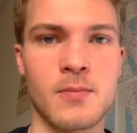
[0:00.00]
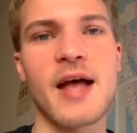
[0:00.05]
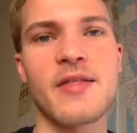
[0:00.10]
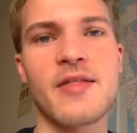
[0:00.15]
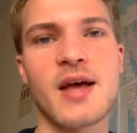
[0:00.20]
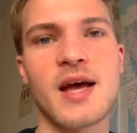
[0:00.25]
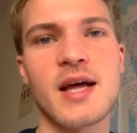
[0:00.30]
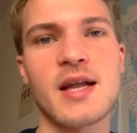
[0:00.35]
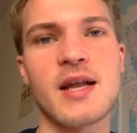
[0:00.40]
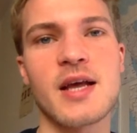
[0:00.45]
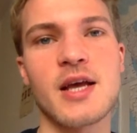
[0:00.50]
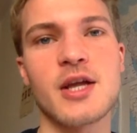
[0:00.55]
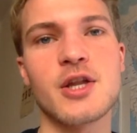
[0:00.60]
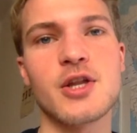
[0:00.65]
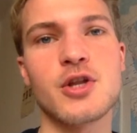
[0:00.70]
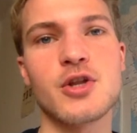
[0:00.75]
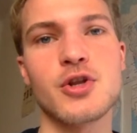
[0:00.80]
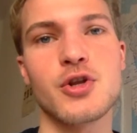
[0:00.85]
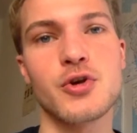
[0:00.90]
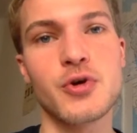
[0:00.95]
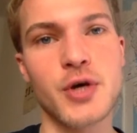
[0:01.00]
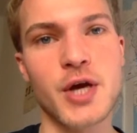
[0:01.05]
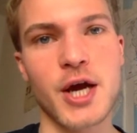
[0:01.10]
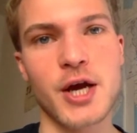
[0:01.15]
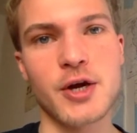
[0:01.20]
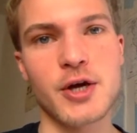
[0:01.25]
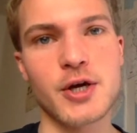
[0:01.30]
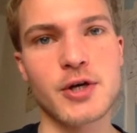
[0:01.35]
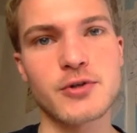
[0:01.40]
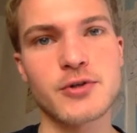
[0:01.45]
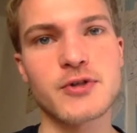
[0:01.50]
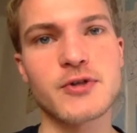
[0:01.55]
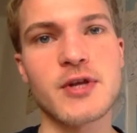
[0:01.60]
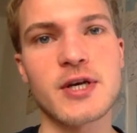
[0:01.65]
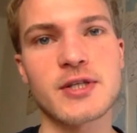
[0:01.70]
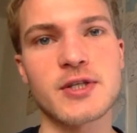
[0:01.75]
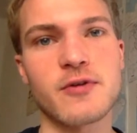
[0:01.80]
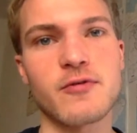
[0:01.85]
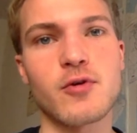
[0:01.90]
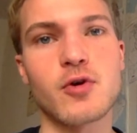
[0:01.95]
And then in eukaryotes,
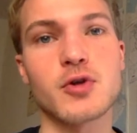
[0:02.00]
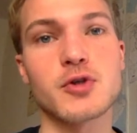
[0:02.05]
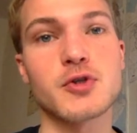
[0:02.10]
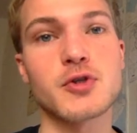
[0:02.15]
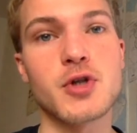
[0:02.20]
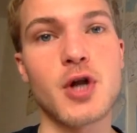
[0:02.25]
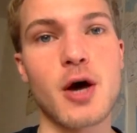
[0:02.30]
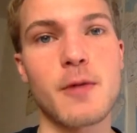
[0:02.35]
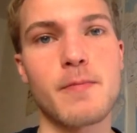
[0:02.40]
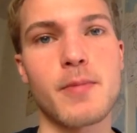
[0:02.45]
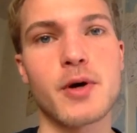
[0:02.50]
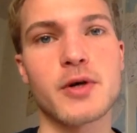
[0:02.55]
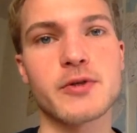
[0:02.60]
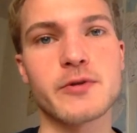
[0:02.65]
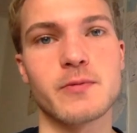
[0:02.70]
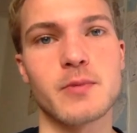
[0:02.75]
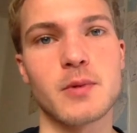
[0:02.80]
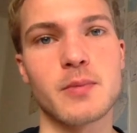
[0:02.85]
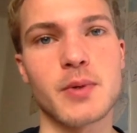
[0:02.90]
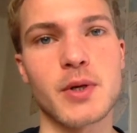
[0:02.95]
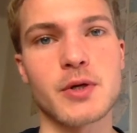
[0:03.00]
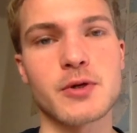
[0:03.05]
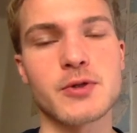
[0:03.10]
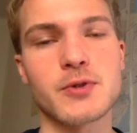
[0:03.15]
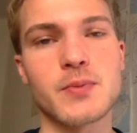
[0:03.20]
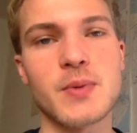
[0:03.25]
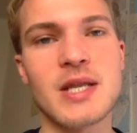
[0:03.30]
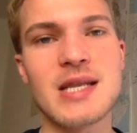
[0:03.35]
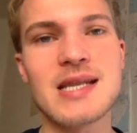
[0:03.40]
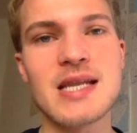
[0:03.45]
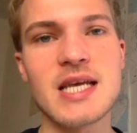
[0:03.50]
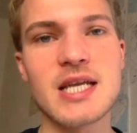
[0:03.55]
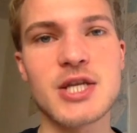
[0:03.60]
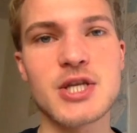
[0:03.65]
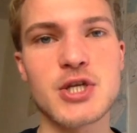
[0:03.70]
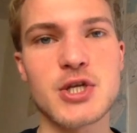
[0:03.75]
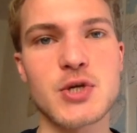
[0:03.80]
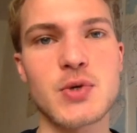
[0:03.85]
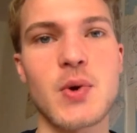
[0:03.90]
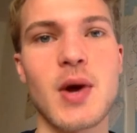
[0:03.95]
that's of course not possible, because we need
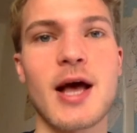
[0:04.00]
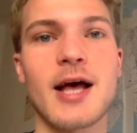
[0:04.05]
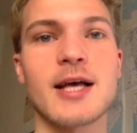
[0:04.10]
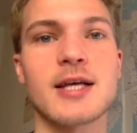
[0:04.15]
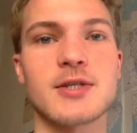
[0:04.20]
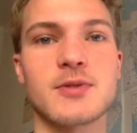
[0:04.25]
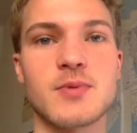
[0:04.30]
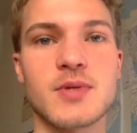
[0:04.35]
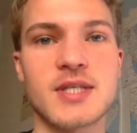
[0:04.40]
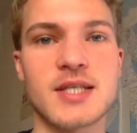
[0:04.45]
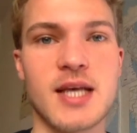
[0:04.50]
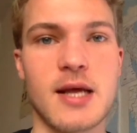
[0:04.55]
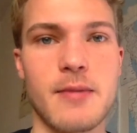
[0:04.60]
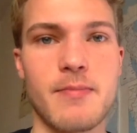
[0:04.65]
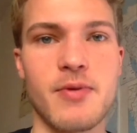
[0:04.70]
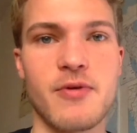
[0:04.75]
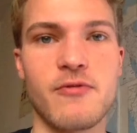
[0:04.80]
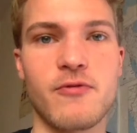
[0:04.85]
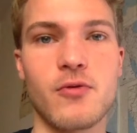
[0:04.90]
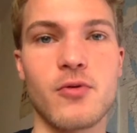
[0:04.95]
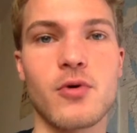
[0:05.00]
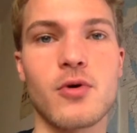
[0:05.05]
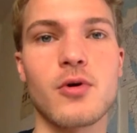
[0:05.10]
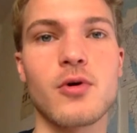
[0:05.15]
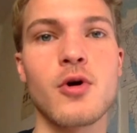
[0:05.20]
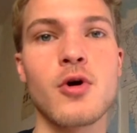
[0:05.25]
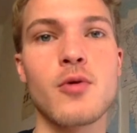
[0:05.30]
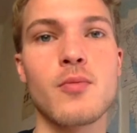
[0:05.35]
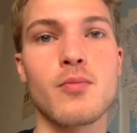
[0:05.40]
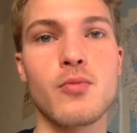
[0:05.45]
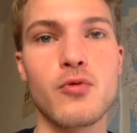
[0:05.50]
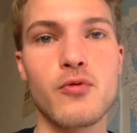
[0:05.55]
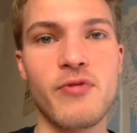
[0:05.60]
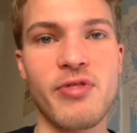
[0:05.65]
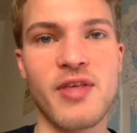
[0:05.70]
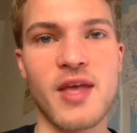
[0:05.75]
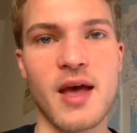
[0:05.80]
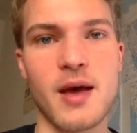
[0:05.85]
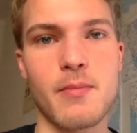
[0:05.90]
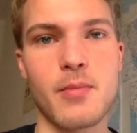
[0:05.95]
to, as we said before, move
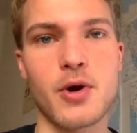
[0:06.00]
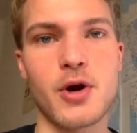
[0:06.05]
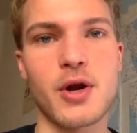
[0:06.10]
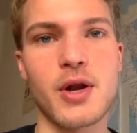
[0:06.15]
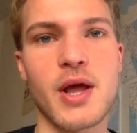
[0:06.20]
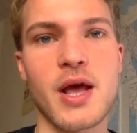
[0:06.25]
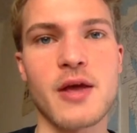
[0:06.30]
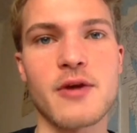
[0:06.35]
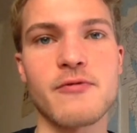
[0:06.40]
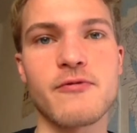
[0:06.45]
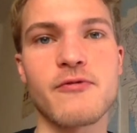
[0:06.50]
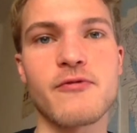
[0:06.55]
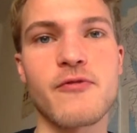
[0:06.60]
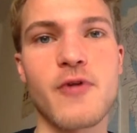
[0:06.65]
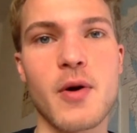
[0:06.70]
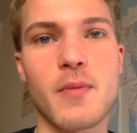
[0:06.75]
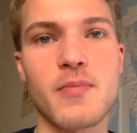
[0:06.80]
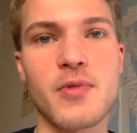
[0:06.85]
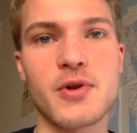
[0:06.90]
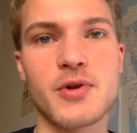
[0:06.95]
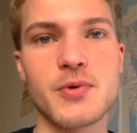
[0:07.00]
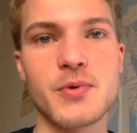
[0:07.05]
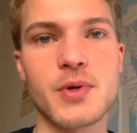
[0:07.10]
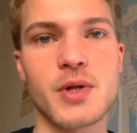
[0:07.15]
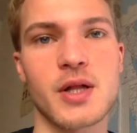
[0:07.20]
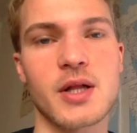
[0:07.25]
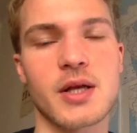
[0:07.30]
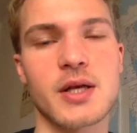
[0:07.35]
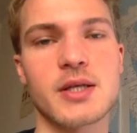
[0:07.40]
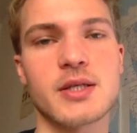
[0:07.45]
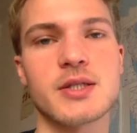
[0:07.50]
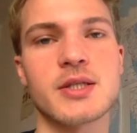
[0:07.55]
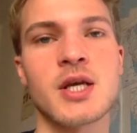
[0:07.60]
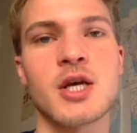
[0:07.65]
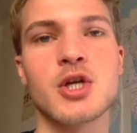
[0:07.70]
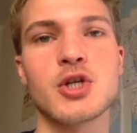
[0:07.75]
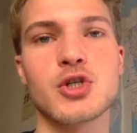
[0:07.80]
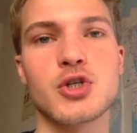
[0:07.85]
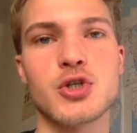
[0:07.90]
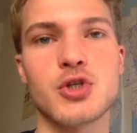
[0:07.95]
the mRNA from the nucleus
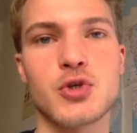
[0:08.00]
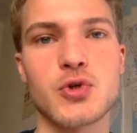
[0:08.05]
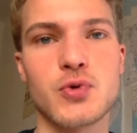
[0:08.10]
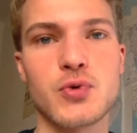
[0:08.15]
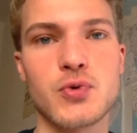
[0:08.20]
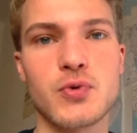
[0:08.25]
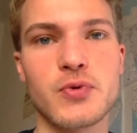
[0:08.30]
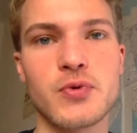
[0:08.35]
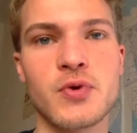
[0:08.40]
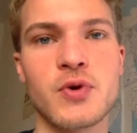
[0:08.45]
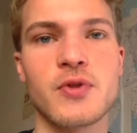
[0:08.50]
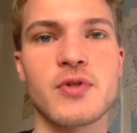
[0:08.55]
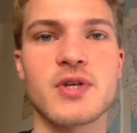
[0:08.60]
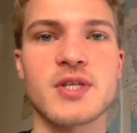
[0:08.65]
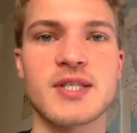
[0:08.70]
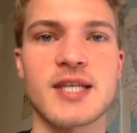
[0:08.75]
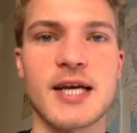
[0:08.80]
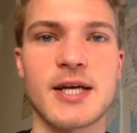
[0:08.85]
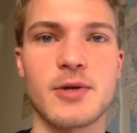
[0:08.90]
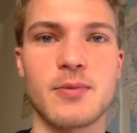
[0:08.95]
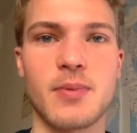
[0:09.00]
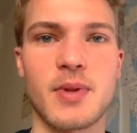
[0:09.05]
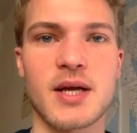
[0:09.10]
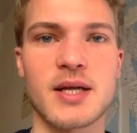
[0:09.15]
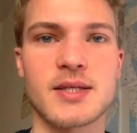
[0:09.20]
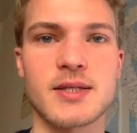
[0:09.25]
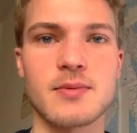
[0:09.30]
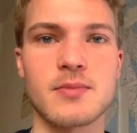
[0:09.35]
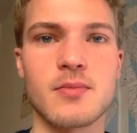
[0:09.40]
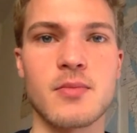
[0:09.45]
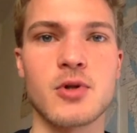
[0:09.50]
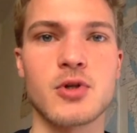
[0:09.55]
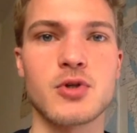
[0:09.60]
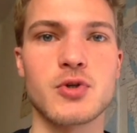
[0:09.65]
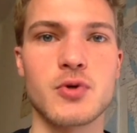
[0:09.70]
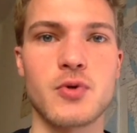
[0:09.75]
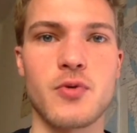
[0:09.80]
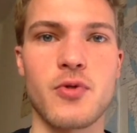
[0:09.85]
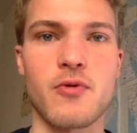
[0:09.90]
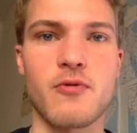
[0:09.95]
to the cytoplasm,
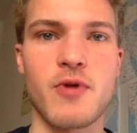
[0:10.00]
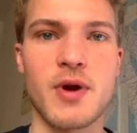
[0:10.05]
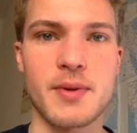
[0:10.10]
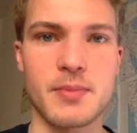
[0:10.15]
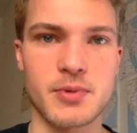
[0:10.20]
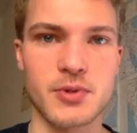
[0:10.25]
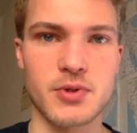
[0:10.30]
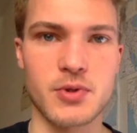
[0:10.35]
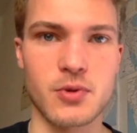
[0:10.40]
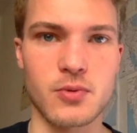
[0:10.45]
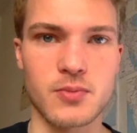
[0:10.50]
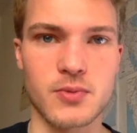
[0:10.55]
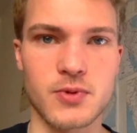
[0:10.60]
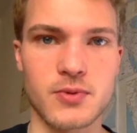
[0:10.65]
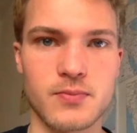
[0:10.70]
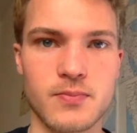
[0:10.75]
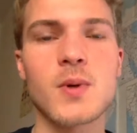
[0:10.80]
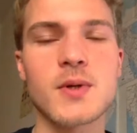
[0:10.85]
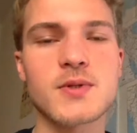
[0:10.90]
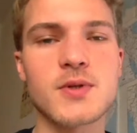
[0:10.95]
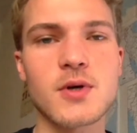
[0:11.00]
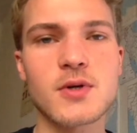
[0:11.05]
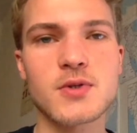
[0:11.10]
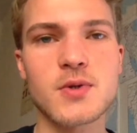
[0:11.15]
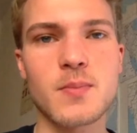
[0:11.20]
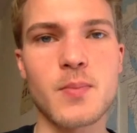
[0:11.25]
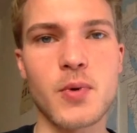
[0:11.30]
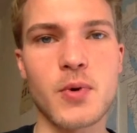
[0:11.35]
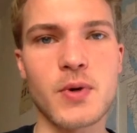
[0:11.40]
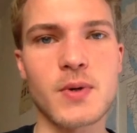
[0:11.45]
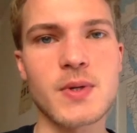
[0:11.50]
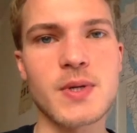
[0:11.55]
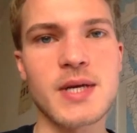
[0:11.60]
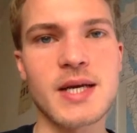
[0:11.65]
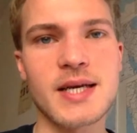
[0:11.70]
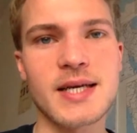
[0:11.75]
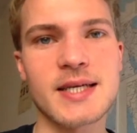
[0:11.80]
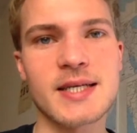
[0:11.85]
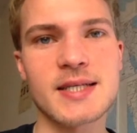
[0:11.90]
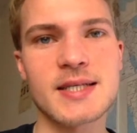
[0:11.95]
to the ribosomes. What's also important
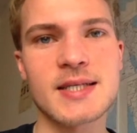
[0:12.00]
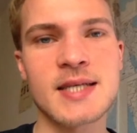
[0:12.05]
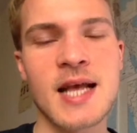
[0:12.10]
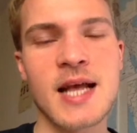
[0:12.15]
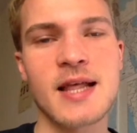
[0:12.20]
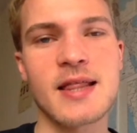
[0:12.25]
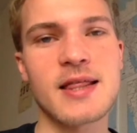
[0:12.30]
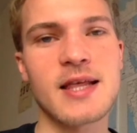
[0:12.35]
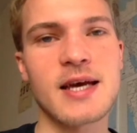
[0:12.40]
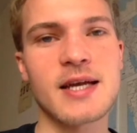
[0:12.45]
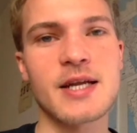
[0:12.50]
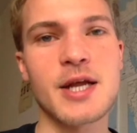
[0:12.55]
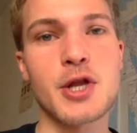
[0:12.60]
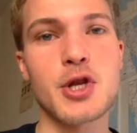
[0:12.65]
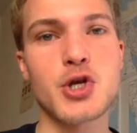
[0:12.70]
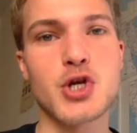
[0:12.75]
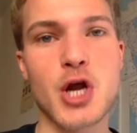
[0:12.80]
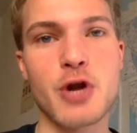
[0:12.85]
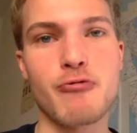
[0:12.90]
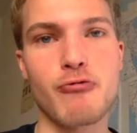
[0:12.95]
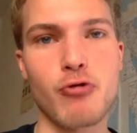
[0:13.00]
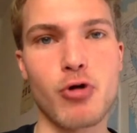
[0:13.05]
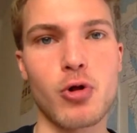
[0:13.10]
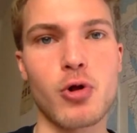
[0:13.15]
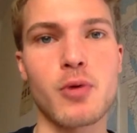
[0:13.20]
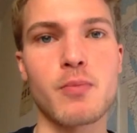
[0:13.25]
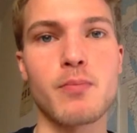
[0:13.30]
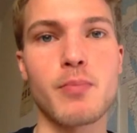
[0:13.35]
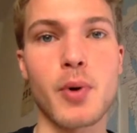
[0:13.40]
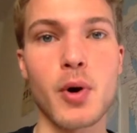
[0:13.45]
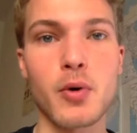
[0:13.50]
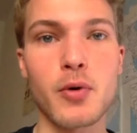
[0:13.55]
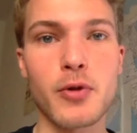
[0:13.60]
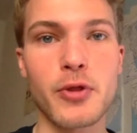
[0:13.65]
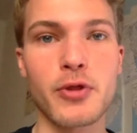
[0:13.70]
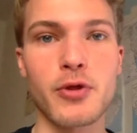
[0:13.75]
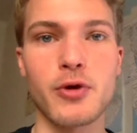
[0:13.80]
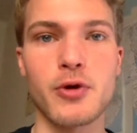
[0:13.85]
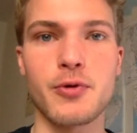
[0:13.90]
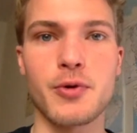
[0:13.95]
is that in general, in
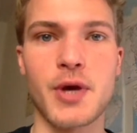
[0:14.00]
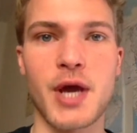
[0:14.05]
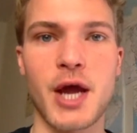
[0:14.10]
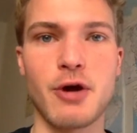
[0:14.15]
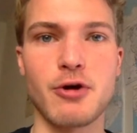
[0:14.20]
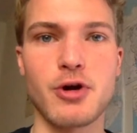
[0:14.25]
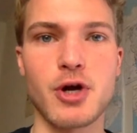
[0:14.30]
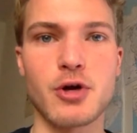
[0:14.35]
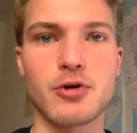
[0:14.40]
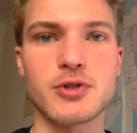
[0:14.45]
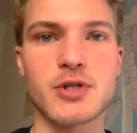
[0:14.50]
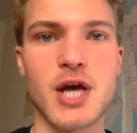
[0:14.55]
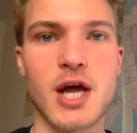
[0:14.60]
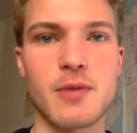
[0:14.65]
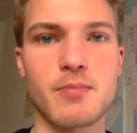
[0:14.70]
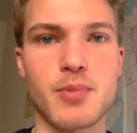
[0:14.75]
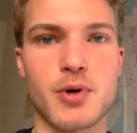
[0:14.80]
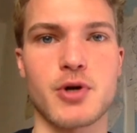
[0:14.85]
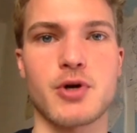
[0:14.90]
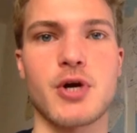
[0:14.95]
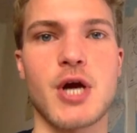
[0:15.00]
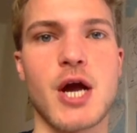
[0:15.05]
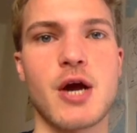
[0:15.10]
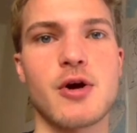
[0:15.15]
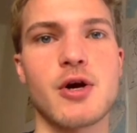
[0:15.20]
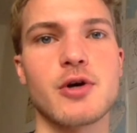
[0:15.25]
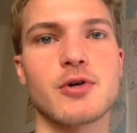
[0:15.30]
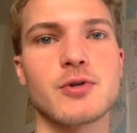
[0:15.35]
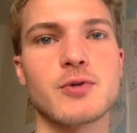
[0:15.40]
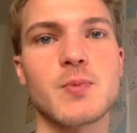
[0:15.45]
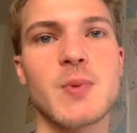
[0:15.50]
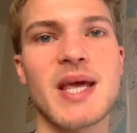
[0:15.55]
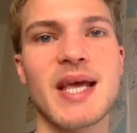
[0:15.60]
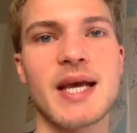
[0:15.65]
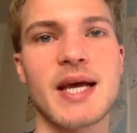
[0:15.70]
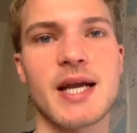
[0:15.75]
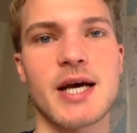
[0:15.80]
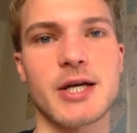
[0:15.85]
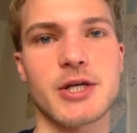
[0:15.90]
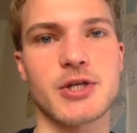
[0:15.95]
both eukaryotes and prokaryotes, we
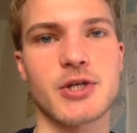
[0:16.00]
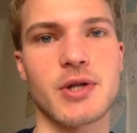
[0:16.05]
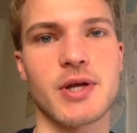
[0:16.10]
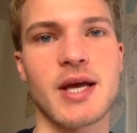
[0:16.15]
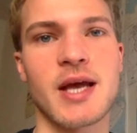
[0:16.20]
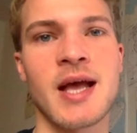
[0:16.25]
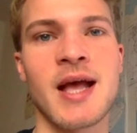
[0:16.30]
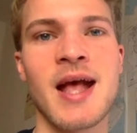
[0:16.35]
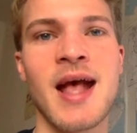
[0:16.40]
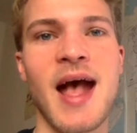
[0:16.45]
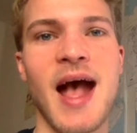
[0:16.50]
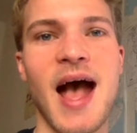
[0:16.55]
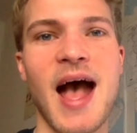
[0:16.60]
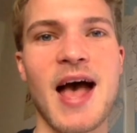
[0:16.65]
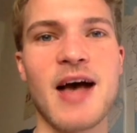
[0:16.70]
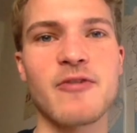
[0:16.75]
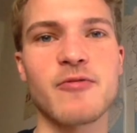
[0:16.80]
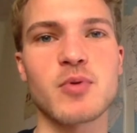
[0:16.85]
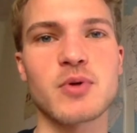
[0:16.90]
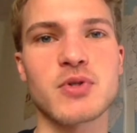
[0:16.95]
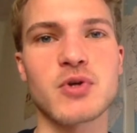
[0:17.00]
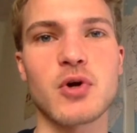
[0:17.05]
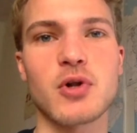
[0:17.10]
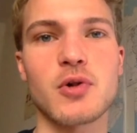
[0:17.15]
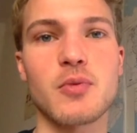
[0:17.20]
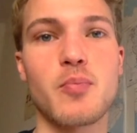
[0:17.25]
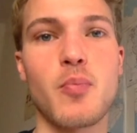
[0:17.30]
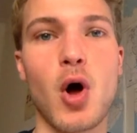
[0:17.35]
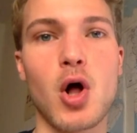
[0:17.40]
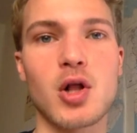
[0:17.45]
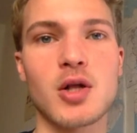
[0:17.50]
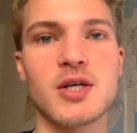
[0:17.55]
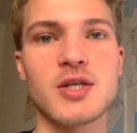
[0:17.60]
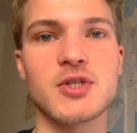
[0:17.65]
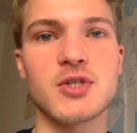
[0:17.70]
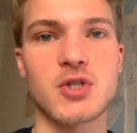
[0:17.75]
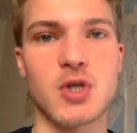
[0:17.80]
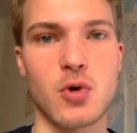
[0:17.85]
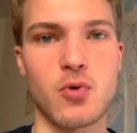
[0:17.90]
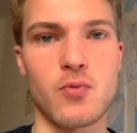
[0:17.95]
can actually have what's called a
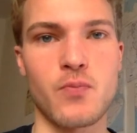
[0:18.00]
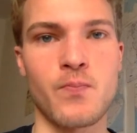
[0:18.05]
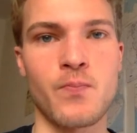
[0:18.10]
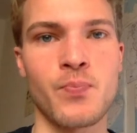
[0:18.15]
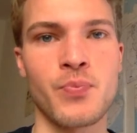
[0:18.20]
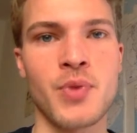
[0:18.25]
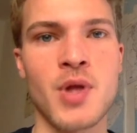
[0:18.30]
polysome.